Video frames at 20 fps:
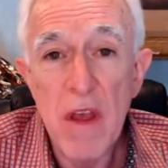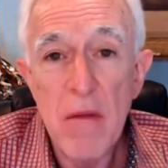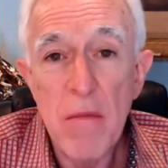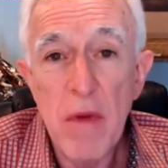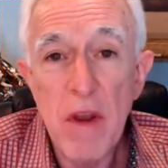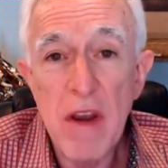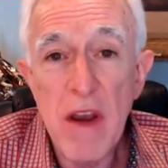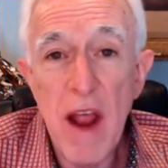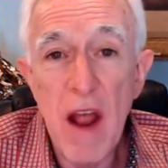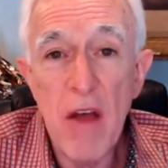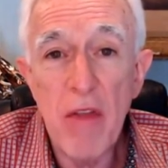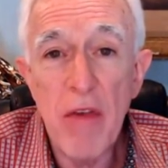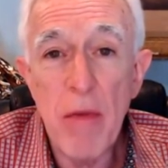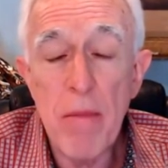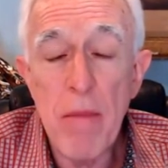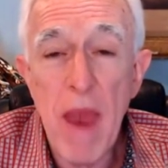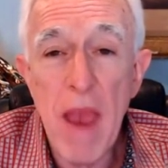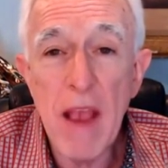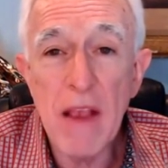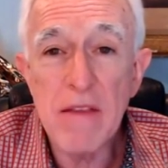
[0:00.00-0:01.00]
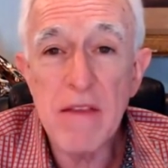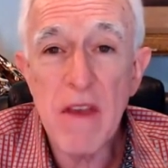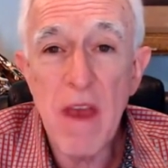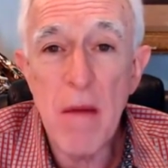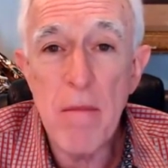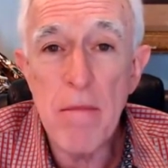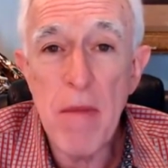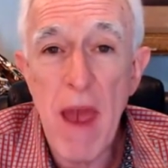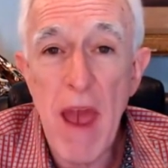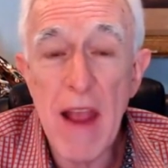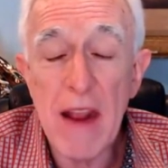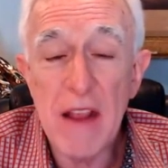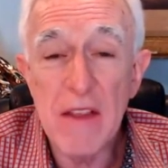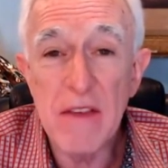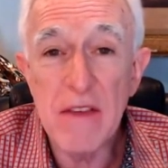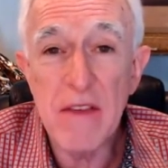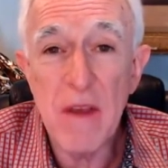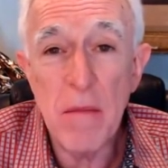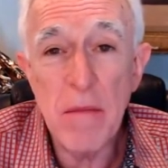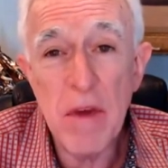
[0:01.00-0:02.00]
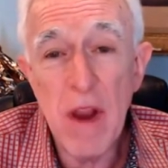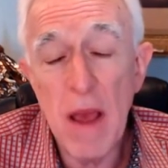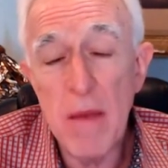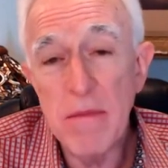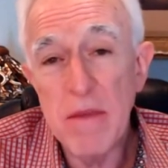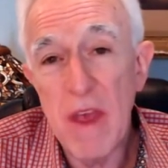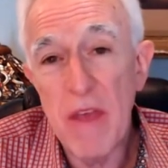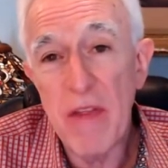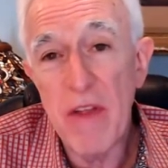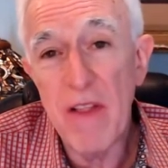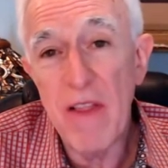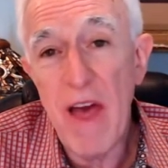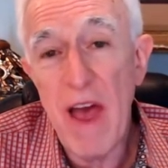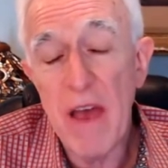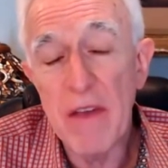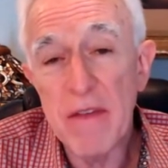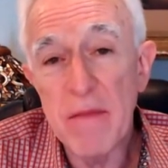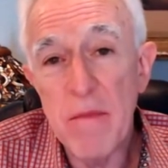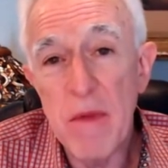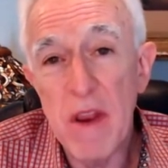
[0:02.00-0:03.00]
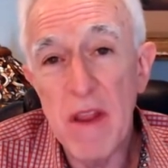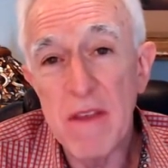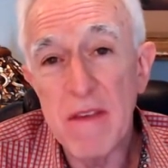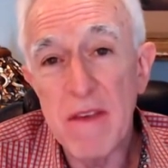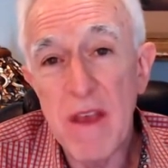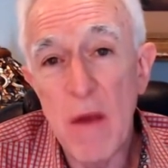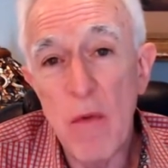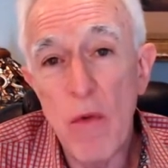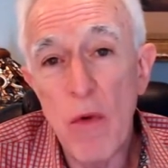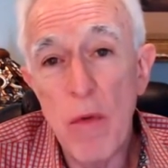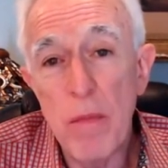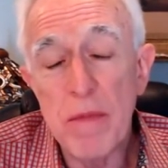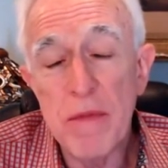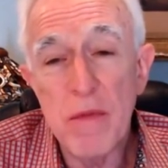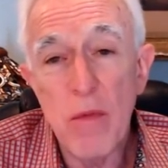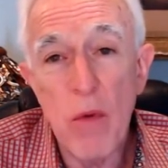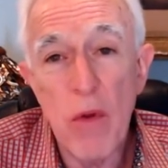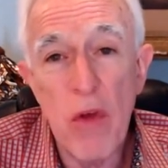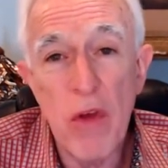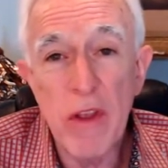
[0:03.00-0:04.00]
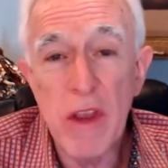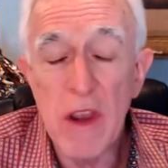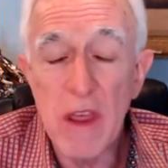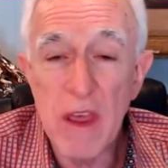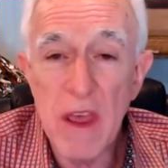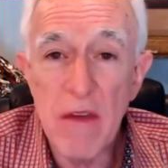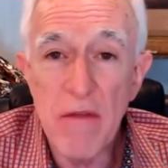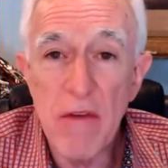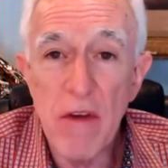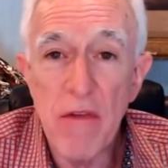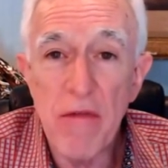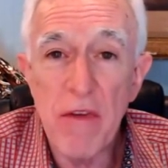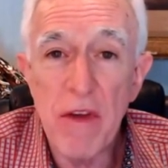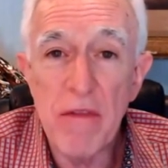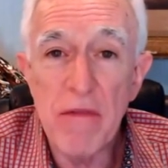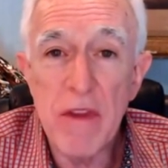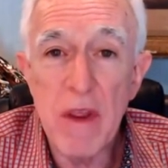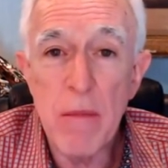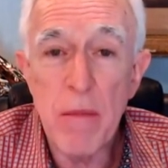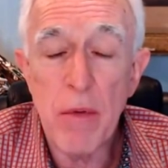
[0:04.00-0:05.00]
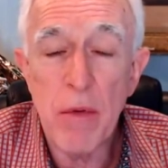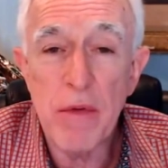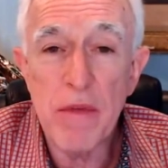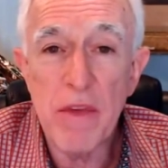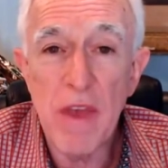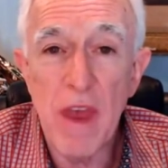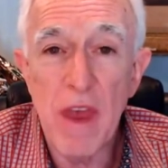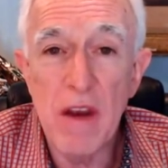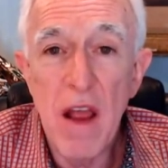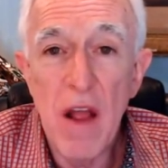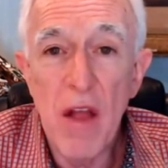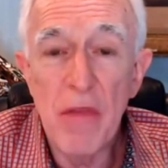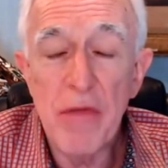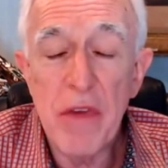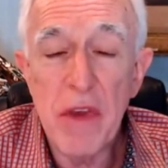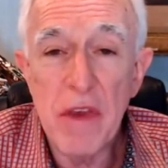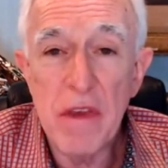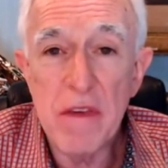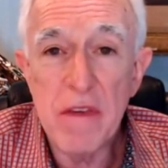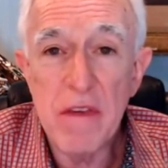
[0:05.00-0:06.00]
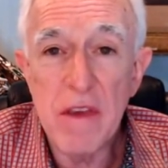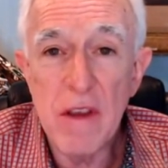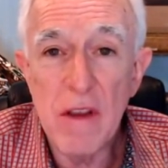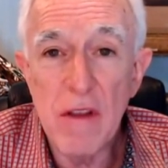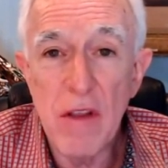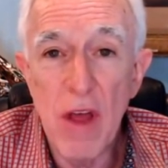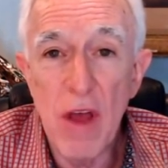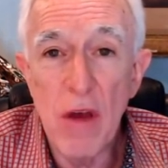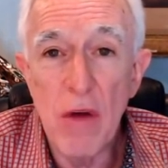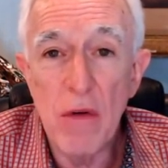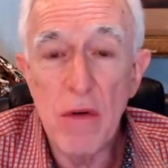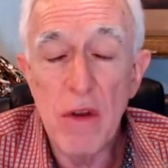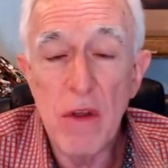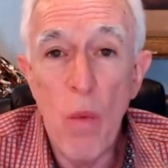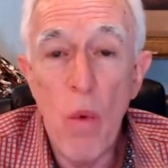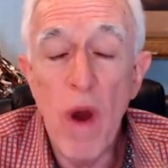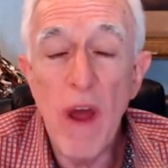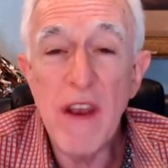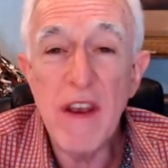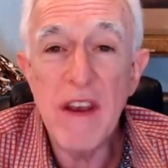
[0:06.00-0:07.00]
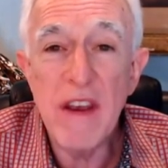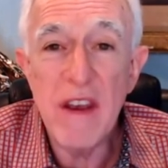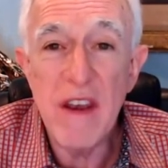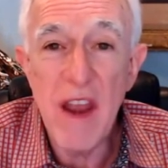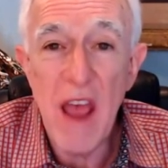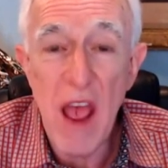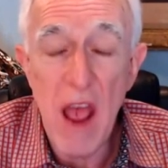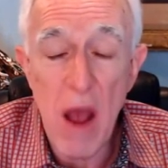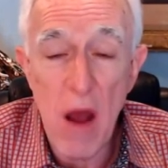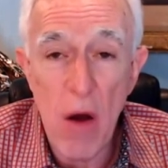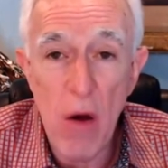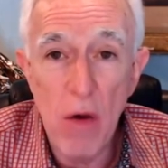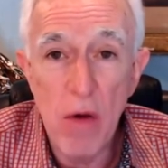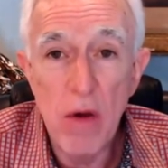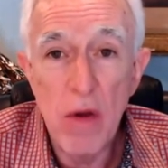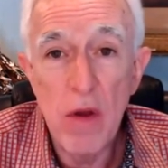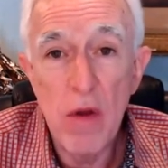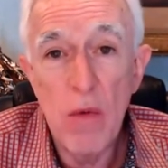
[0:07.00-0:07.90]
But now the banks come back and sometimes at the last minute say, whoops, we're only going to give you a 50% LTC loan. What now?